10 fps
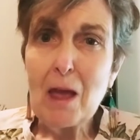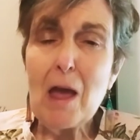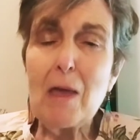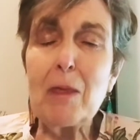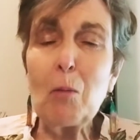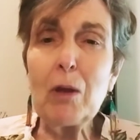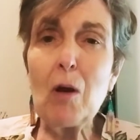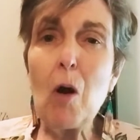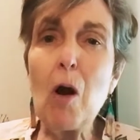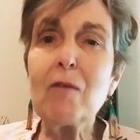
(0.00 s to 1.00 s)
that we
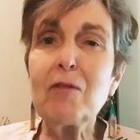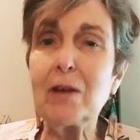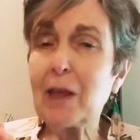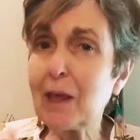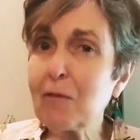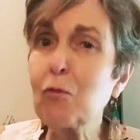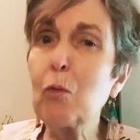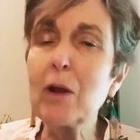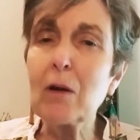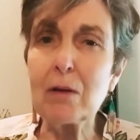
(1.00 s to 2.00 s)
often, if
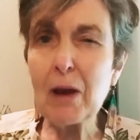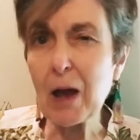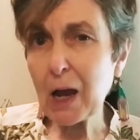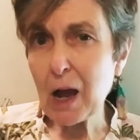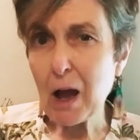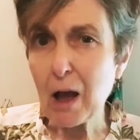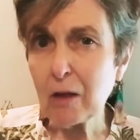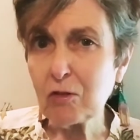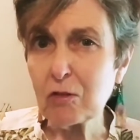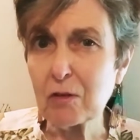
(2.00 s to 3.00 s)
we are not
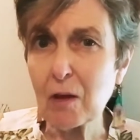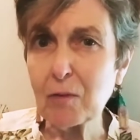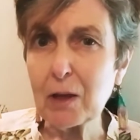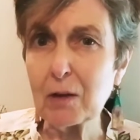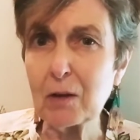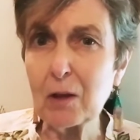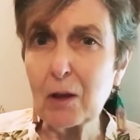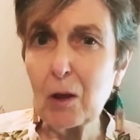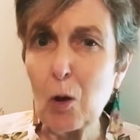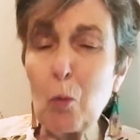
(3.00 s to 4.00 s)
conscious of it,
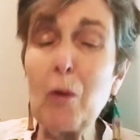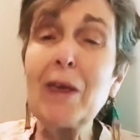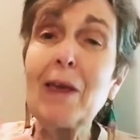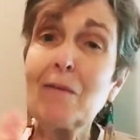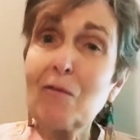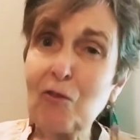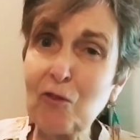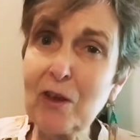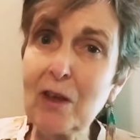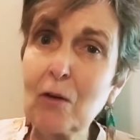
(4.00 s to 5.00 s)
we can
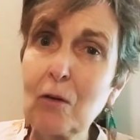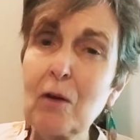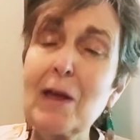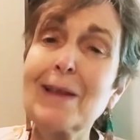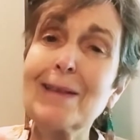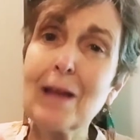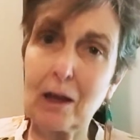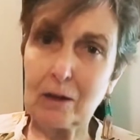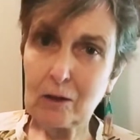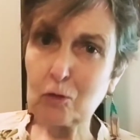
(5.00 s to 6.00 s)
feel
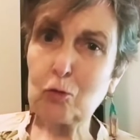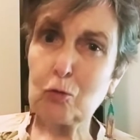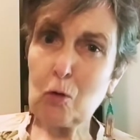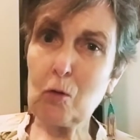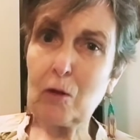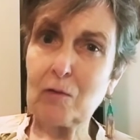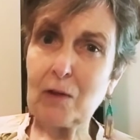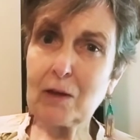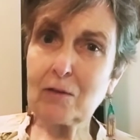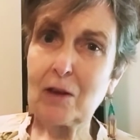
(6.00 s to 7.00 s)
not in control of
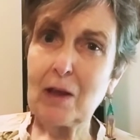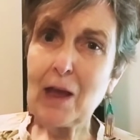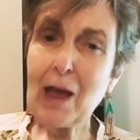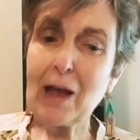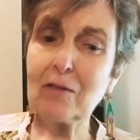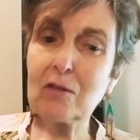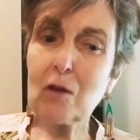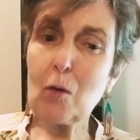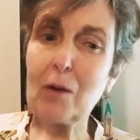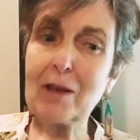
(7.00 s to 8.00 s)
it. And
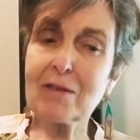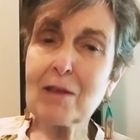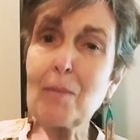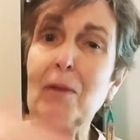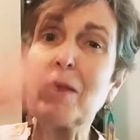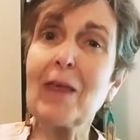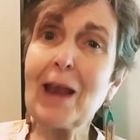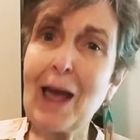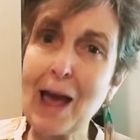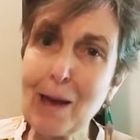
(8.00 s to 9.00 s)
so it's something that
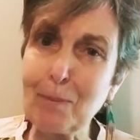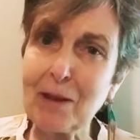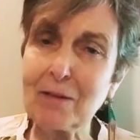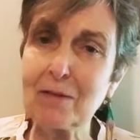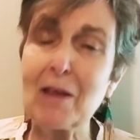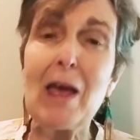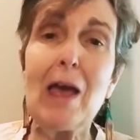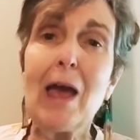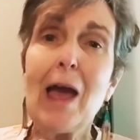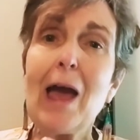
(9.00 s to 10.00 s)
happens
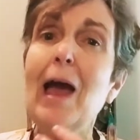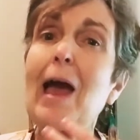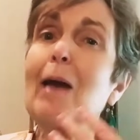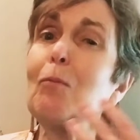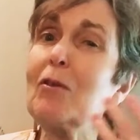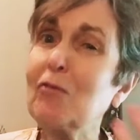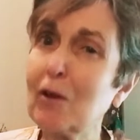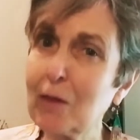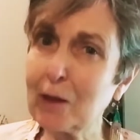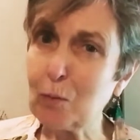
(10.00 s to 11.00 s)
and we
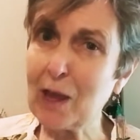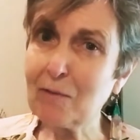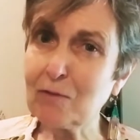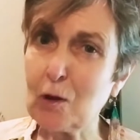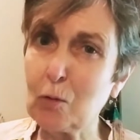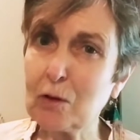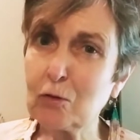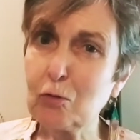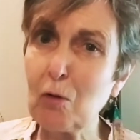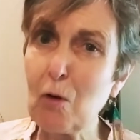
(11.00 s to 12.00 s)
feel like we have no
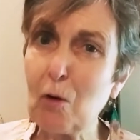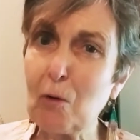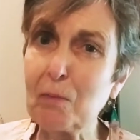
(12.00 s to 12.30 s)
control.